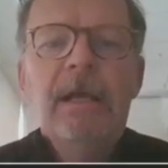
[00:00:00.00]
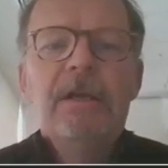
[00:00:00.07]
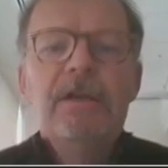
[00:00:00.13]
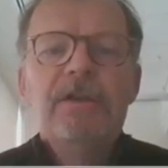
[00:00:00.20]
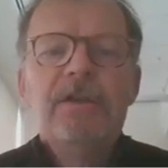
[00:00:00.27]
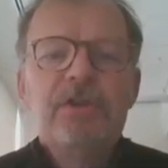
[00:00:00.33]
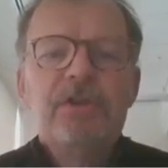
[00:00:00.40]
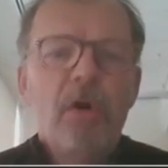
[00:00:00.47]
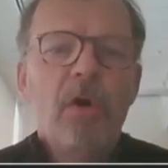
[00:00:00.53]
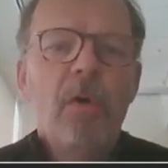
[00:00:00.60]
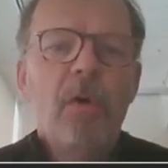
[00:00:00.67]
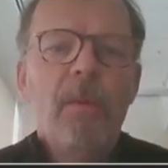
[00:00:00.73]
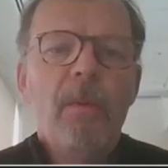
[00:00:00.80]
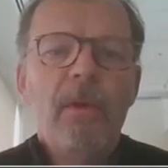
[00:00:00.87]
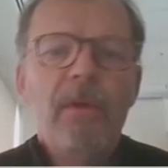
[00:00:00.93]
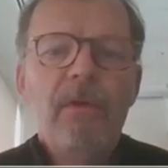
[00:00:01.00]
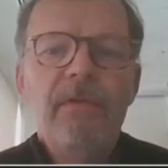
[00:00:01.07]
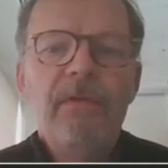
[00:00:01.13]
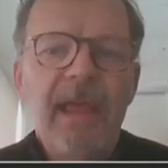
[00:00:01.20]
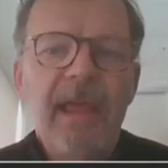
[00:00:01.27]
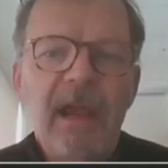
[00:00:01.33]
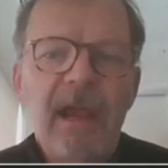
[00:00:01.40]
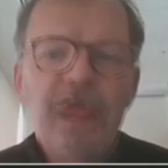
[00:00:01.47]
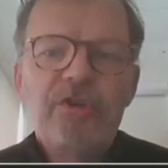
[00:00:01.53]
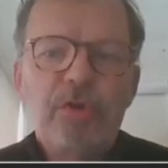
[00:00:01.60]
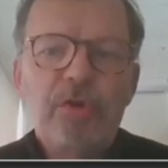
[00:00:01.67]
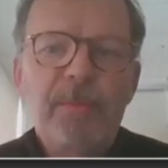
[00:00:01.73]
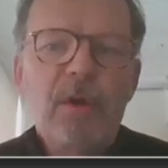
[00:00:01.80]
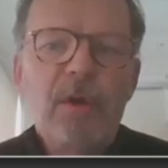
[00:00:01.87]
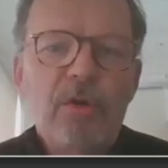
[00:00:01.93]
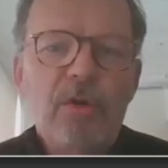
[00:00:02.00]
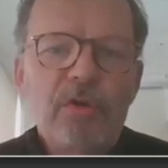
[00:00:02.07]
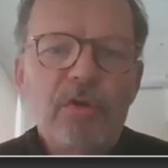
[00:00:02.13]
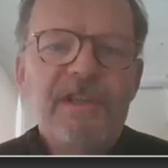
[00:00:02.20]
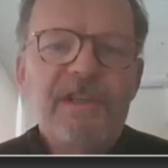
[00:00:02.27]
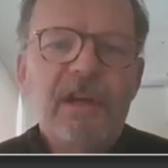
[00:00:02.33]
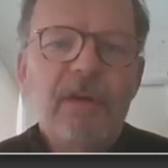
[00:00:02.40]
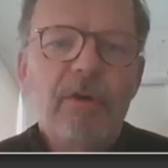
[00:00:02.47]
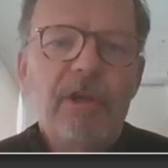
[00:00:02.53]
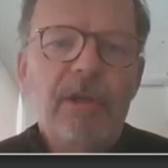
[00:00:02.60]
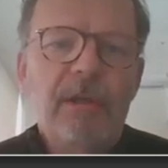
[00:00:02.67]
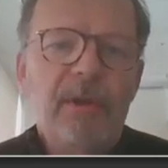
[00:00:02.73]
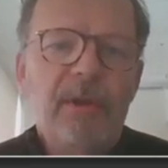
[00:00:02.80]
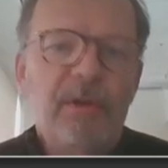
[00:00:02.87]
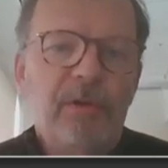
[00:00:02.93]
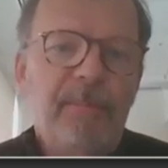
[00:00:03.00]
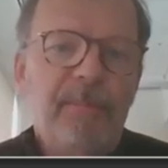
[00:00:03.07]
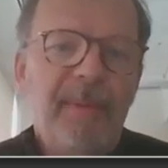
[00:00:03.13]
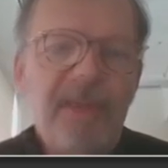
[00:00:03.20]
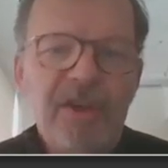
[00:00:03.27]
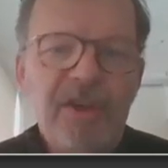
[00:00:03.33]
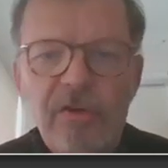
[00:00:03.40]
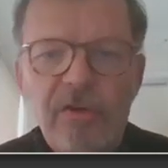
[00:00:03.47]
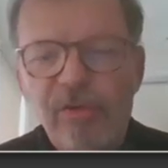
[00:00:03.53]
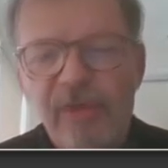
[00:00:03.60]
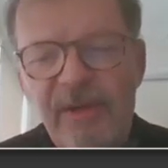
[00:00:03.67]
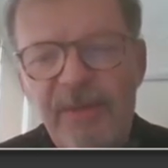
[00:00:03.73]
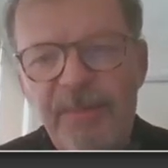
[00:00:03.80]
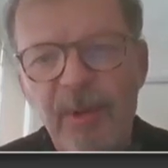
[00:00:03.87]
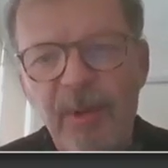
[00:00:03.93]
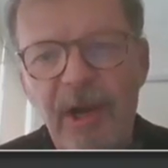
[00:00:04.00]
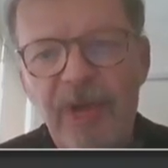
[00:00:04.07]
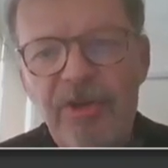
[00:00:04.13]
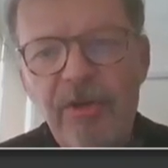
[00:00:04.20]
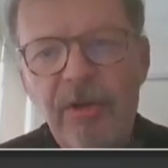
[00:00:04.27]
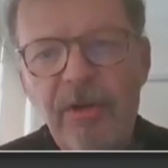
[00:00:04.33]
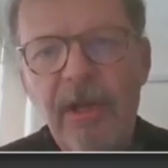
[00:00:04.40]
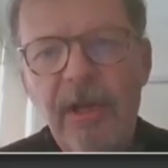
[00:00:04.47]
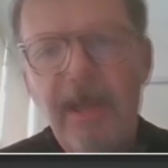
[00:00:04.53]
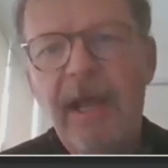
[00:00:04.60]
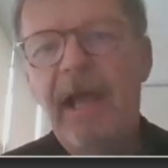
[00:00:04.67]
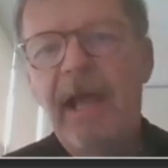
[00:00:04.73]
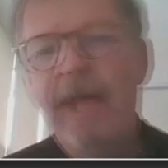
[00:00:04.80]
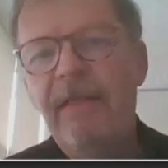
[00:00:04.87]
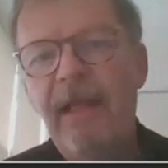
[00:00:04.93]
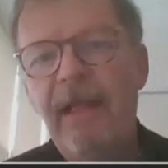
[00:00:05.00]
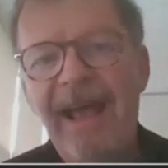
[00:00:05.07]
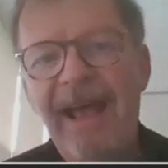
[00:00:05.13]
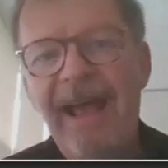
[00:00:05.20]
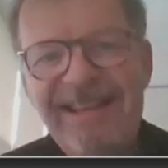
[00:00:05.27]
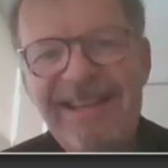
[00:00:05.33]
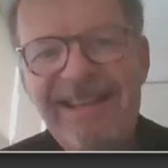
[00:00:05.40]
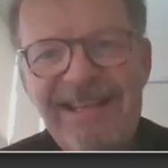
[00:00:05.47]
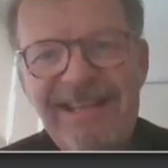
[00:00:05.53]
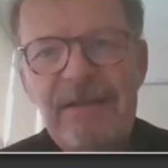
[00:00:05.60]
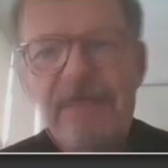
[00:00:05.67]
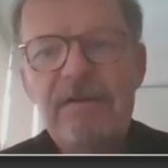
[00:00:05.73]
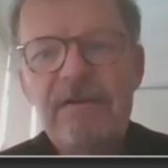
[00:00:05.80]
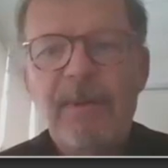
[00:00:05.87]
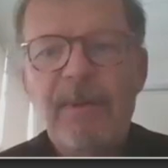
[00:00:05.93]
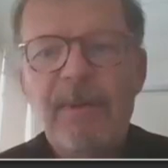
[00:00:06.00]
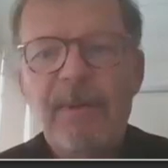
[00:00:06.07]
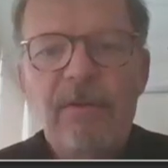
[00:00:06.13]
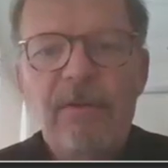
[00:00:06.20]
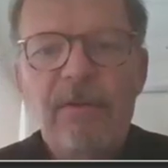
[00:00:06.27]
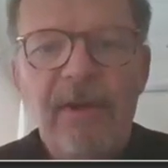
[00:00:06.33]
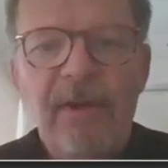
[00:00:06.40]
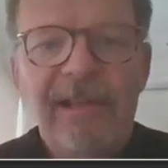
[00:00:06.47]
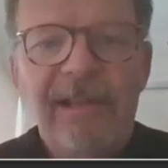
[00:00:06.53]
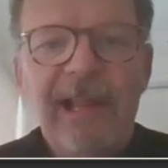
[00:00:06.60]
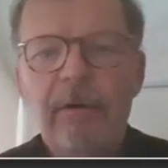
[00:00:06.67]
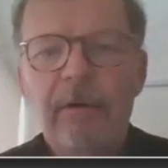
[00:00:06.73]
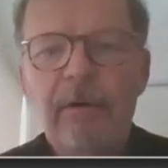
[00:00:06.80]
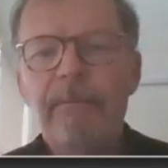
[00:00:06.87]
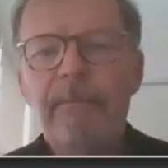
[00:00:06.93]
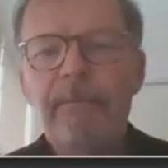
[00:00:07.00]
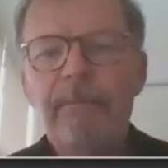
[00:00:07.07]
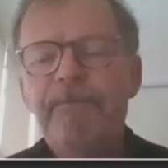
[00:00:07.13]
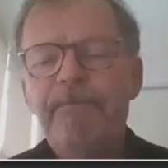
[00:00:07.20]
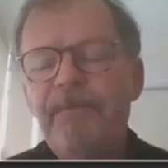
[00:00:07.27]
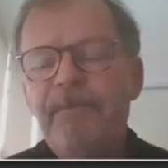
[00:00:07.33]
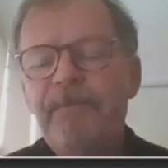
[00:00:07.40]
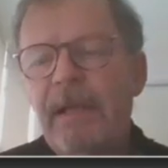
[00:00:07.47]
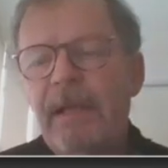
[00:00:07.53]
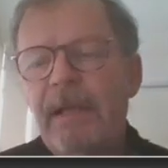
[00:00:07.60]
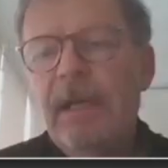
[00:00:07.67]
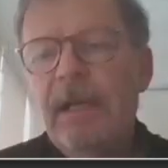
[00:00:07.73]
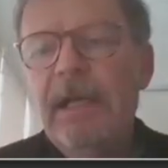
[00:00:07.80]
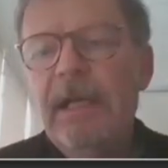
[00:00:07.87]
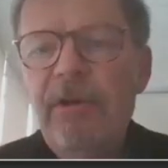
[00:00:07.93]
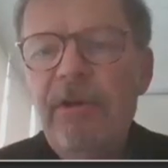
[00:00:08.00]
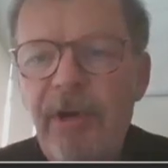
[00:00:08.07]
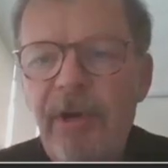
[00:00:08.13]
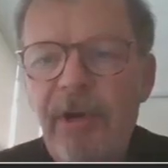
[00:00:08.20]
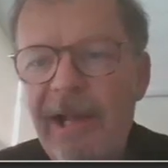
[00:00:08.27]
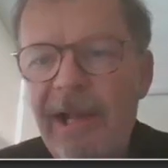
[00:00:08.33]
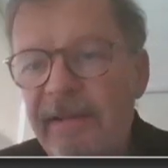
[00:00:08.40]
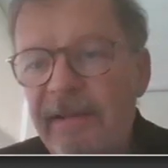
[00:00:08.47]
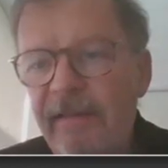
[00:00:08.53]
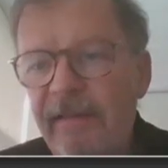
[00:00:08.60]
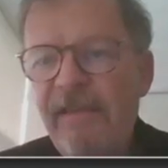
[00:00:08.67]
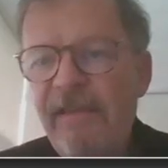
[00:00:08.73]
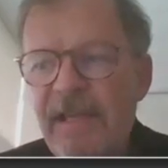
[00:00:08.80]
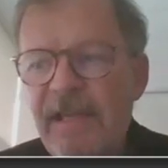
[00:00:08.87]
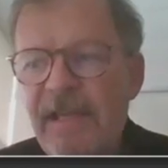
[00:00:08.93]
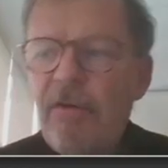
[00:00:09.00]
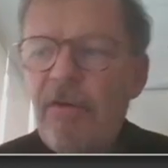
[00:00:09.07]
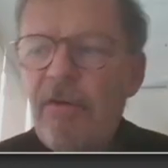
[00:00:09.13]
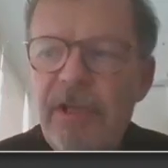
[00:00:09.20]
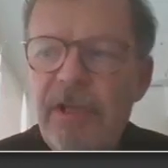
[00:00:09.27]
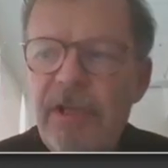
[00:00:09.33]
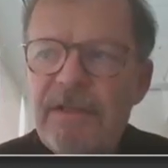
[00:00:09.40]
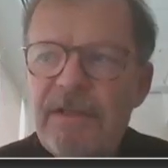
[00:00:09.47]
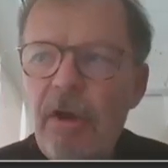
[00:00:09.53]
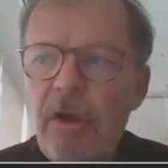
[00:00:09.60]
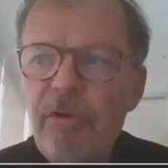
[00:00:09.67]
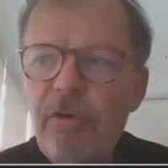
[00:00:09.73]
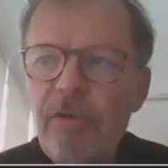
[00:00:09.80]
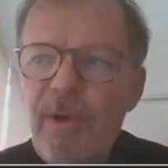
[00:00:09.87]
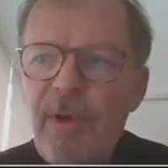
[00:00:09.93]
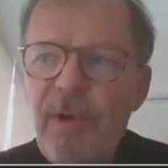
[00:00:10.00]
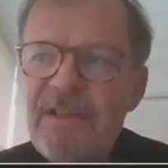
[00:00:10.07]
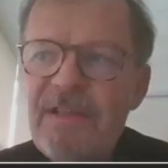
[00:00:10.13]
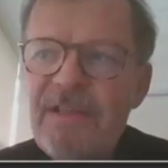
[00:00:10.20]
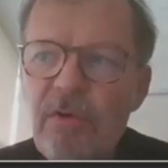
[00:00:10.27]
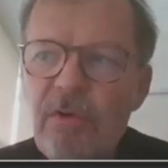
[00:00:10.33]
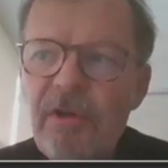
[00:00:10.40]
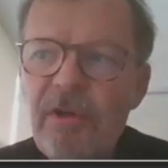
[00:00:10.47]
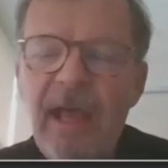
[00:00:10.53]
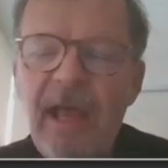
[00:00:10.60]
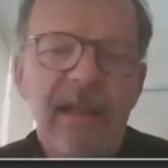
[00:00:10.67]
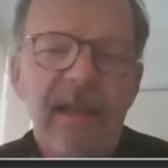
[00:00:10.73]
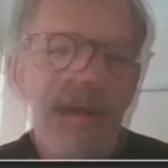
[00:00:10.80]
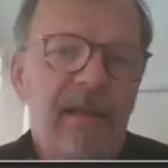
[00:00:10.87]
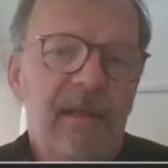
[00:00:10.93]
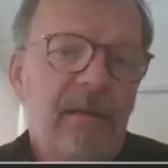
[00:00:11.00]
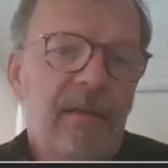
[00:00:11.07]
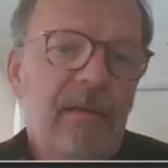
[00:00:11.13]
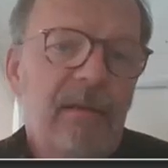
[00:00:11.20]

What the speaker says: So there should be a good synchrony between patient's respiration and assistance by the ventilator. In reality, this synchrony is not always good, and